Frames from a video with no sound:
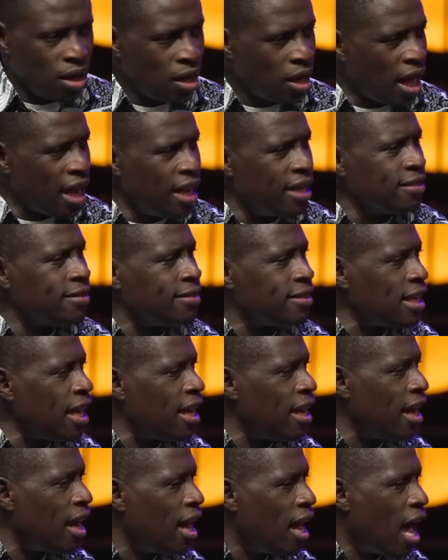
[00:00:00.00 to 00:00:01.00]
And
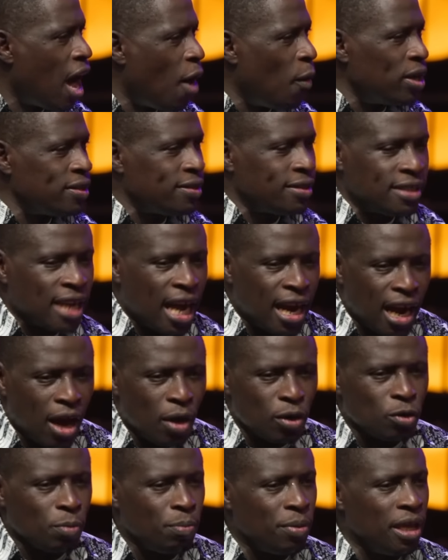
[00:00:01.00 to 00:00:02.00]
instead, I was turned
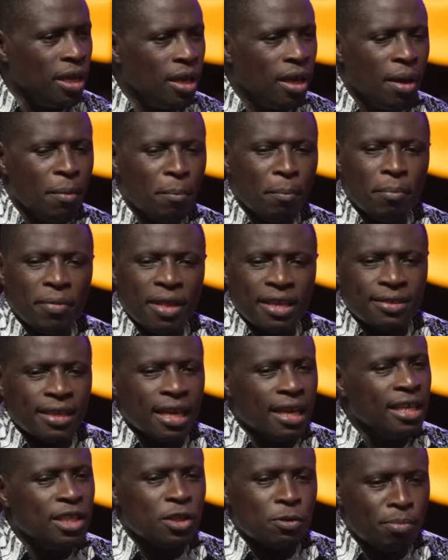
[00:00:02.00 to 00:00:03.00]
out to be, they
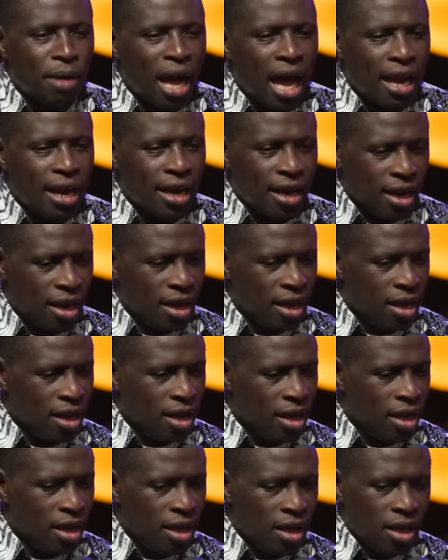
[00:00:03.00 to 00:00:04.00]
say he's mad.
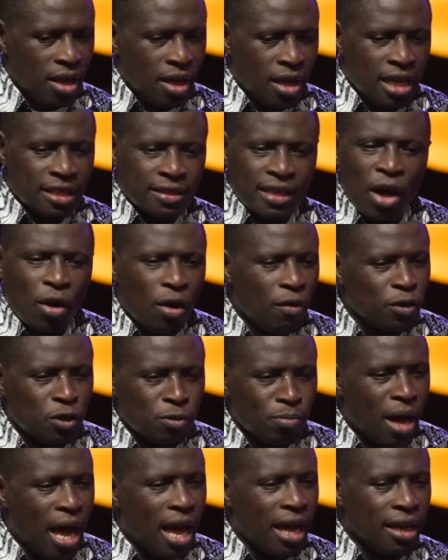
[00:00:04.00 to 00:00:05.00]
He's out of
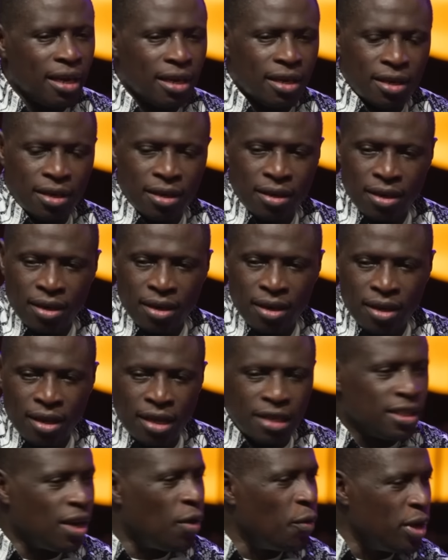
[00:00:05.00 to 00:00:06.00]
his mind.
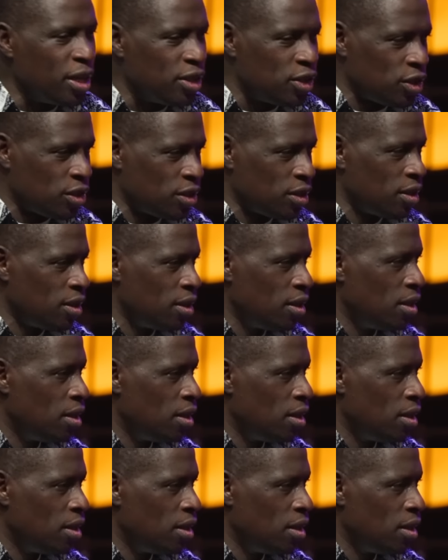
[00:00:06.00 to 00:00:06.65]
He's a witch.